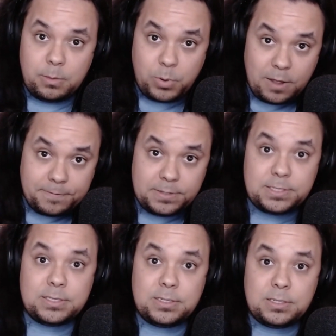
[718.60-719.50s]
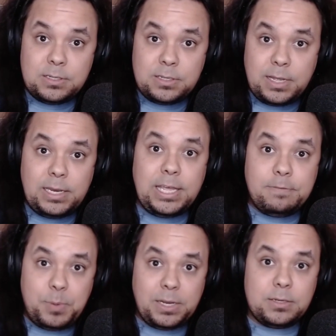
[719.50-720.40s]
profit and
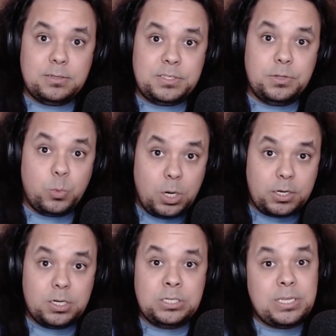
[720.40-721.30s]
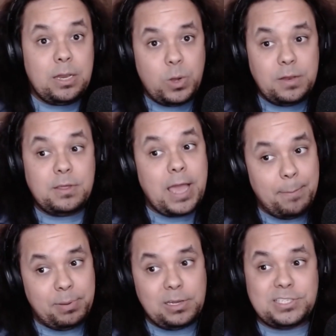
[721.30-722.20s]
give pittance to the workers, and when the
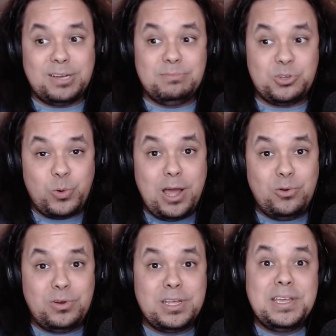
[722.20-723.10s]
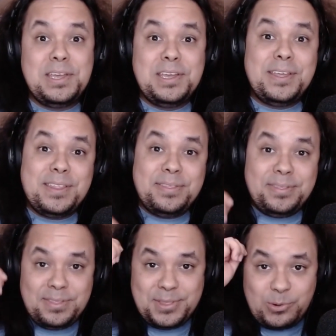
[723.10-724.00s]
capitalist comes around,
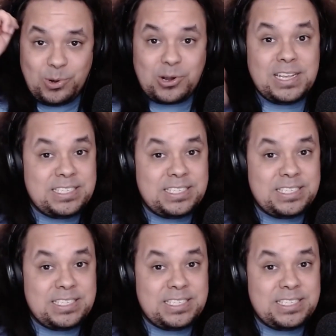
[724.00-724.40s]
the worker